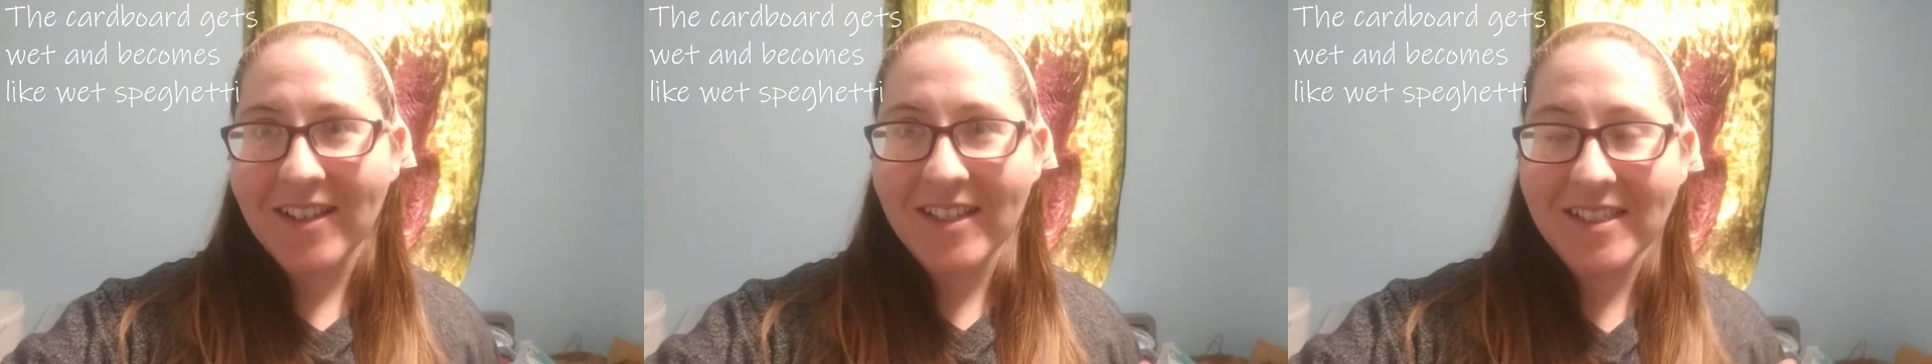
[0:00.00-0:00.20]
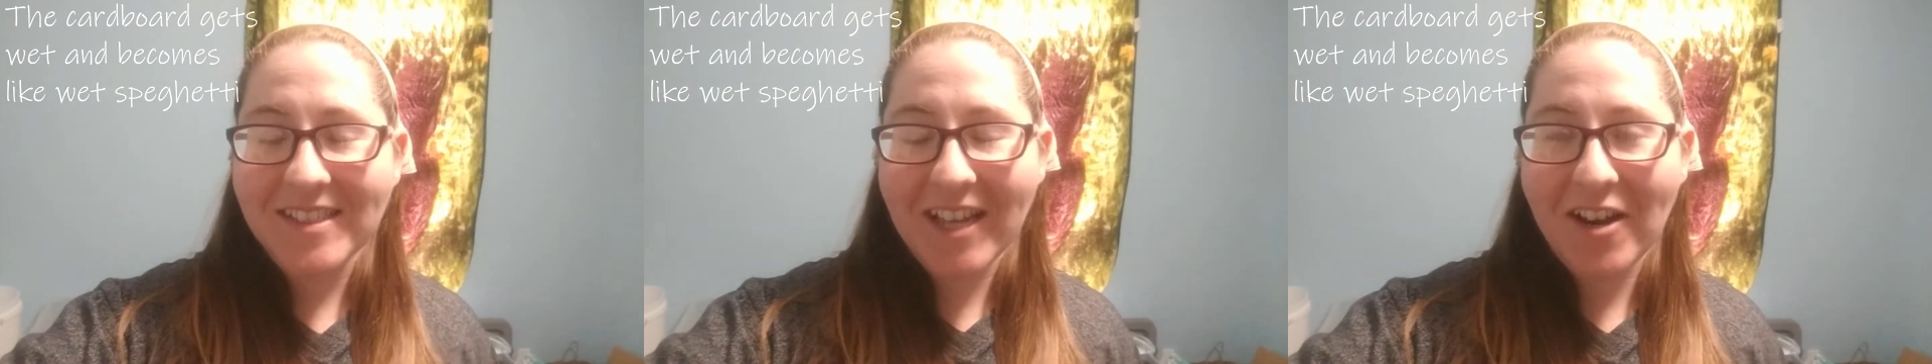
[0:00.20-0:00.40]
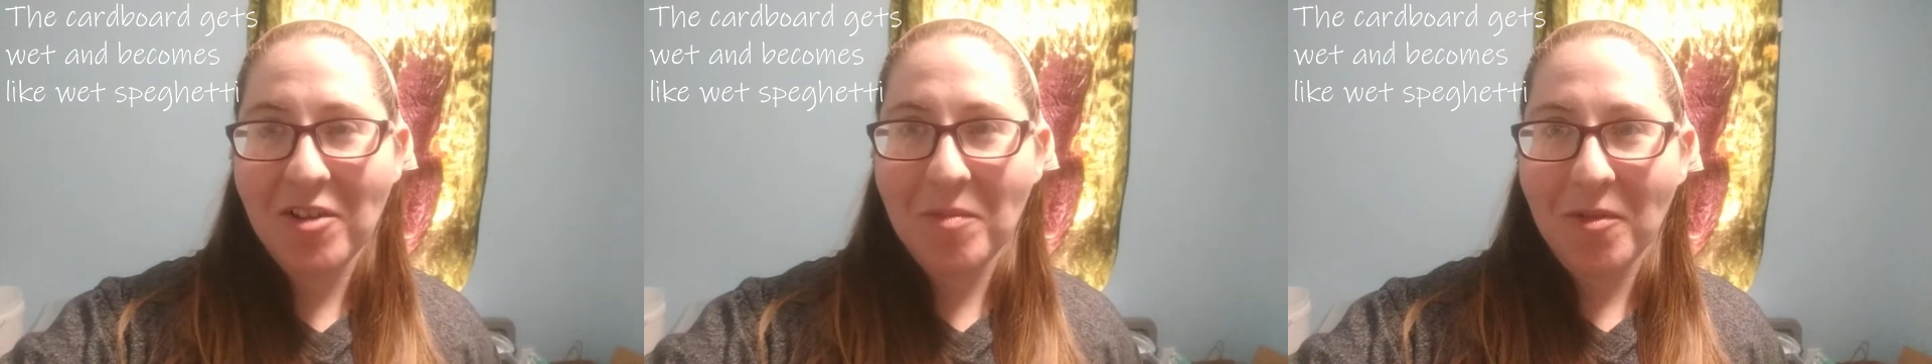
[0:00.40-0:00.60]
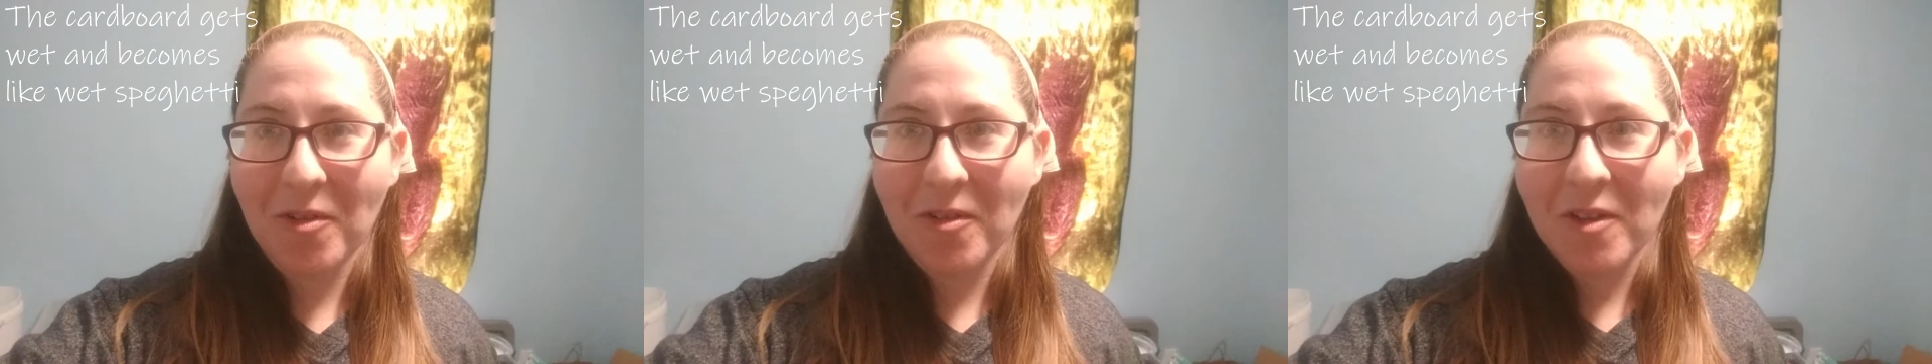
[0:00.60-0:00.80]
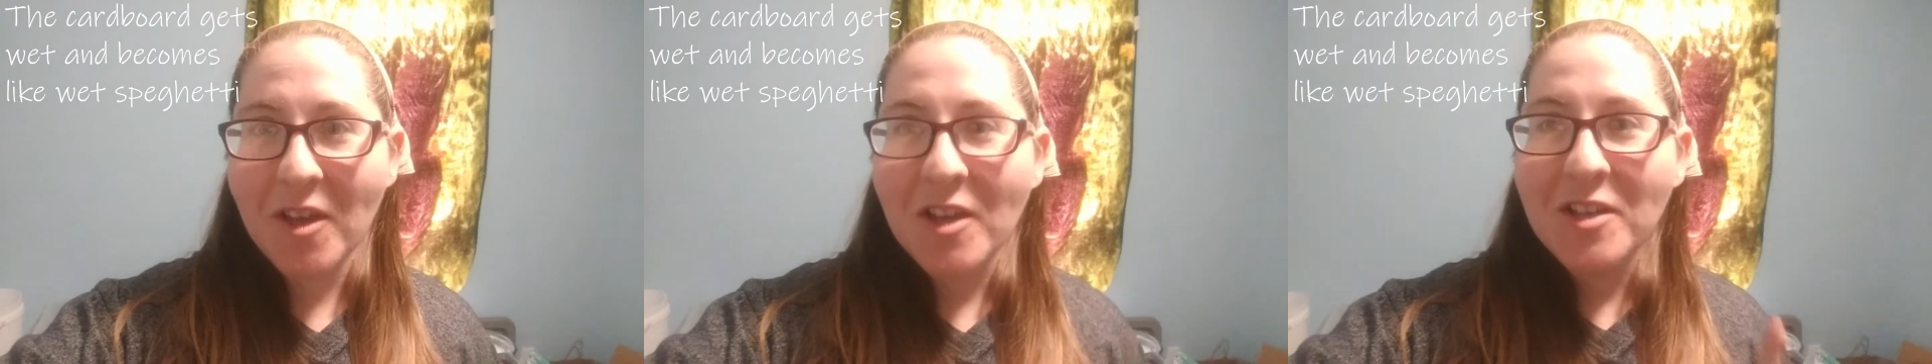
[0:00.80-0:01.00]

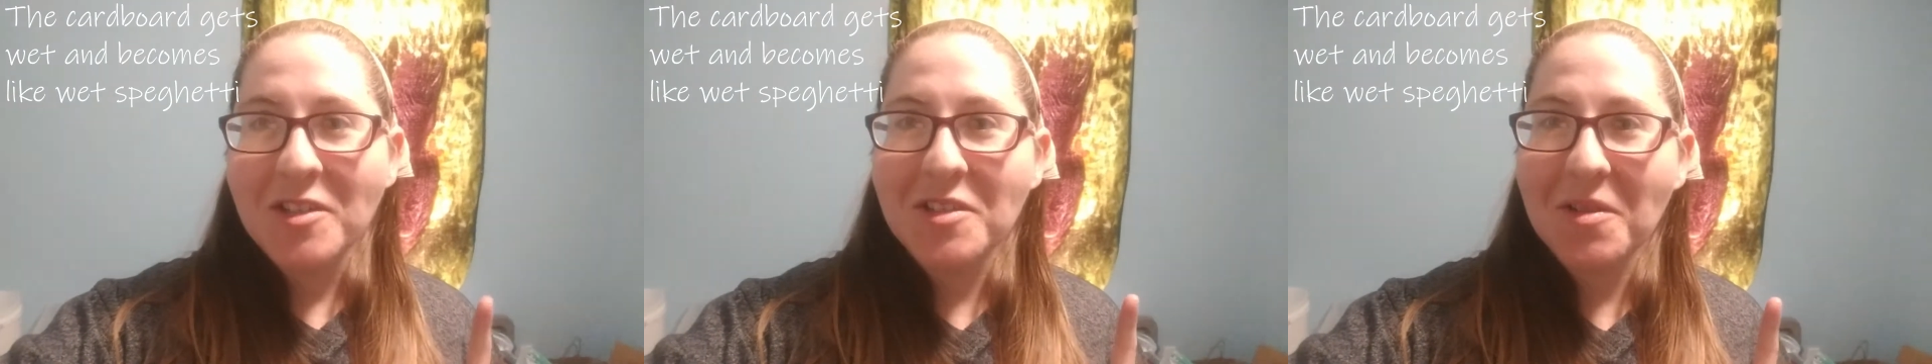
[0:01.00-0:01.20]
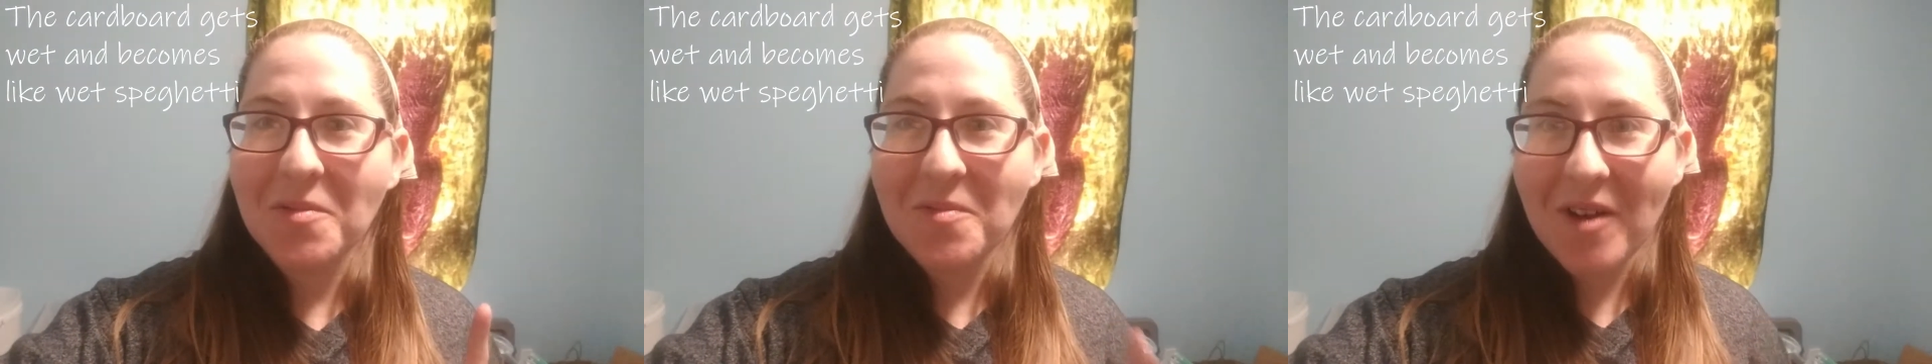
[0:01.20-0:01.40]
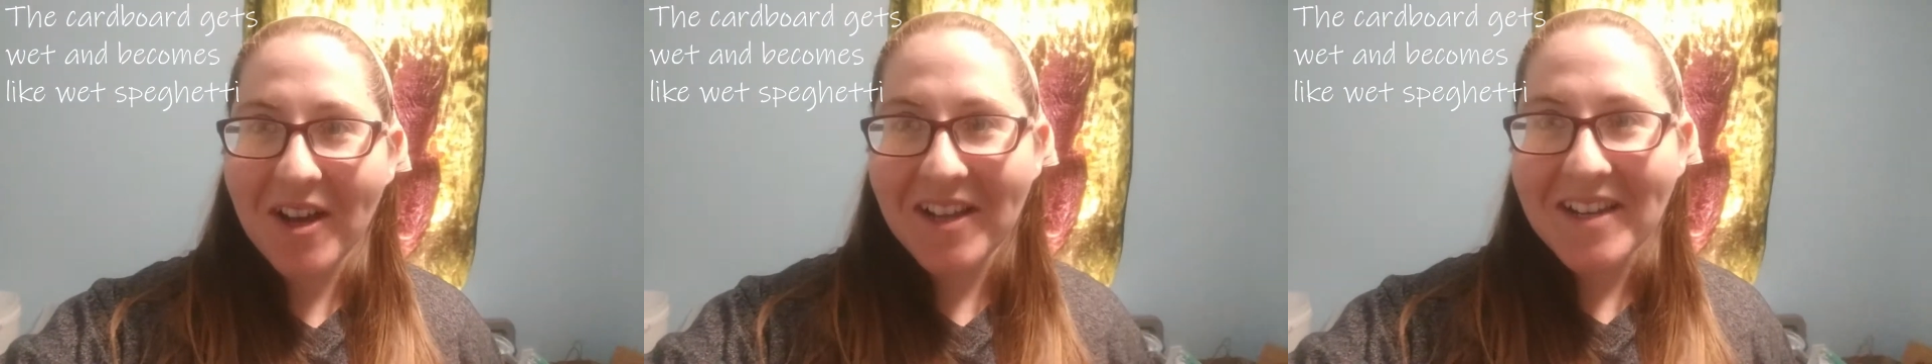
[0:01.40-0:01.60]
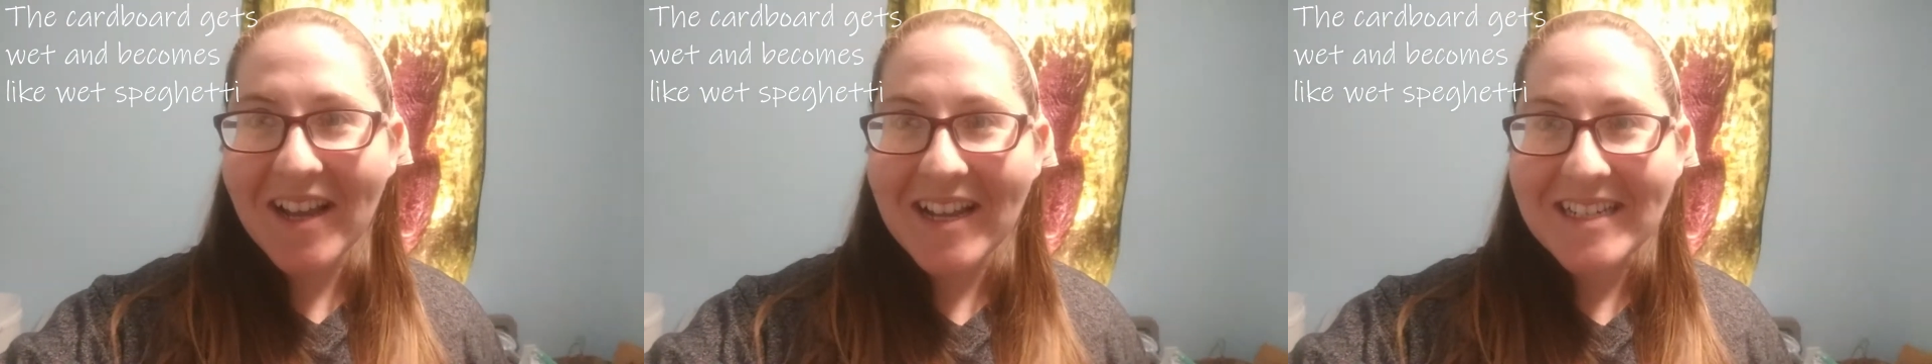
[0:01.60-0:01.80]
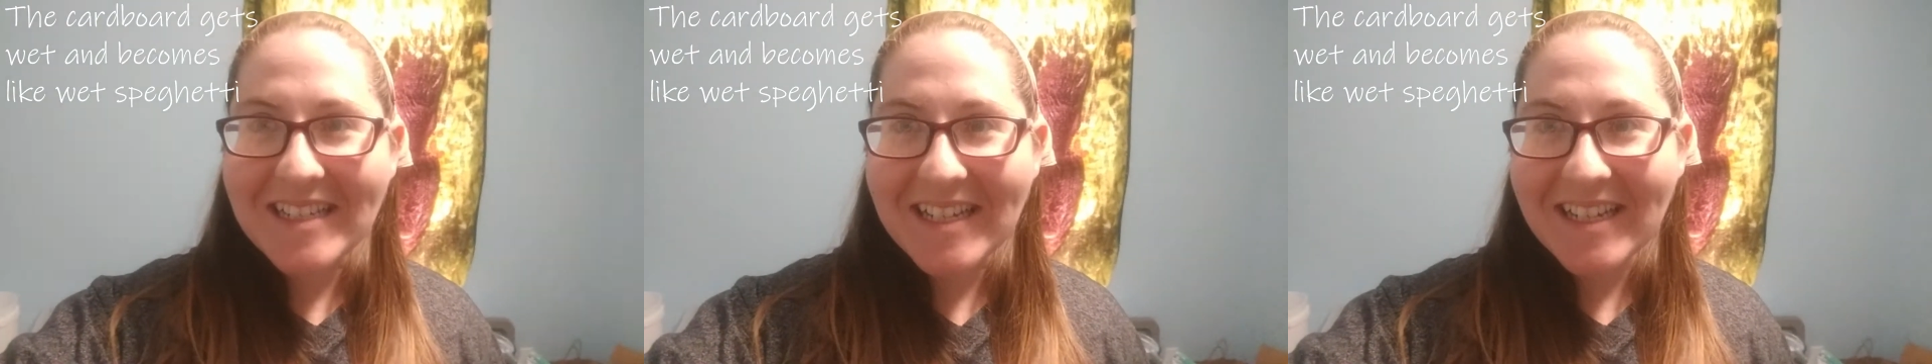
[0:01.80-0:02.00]
Terrible. So what
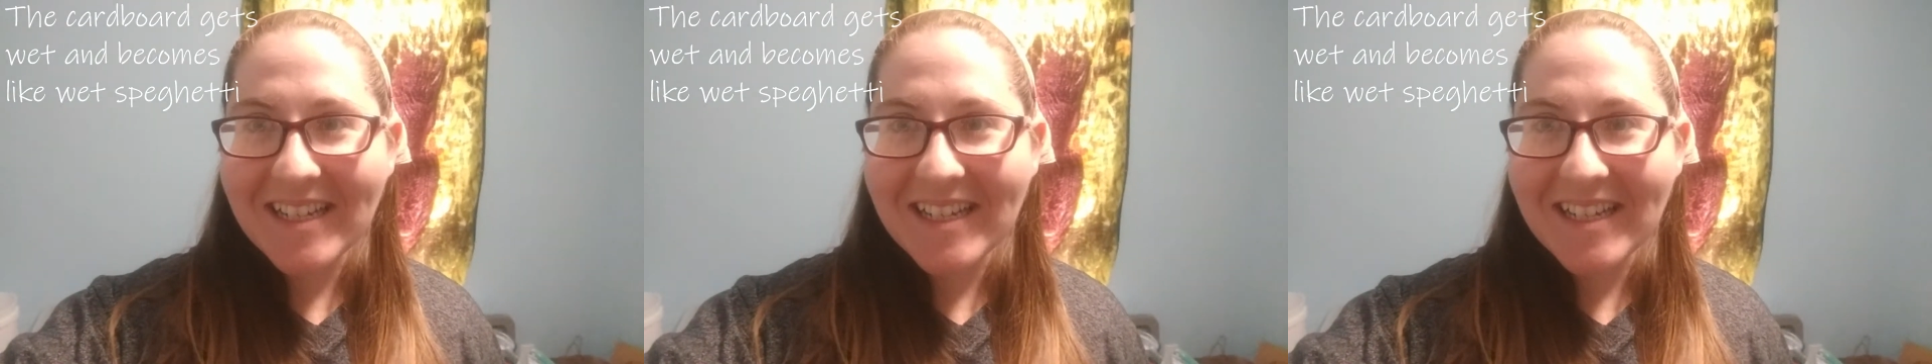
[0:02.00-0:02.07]
I did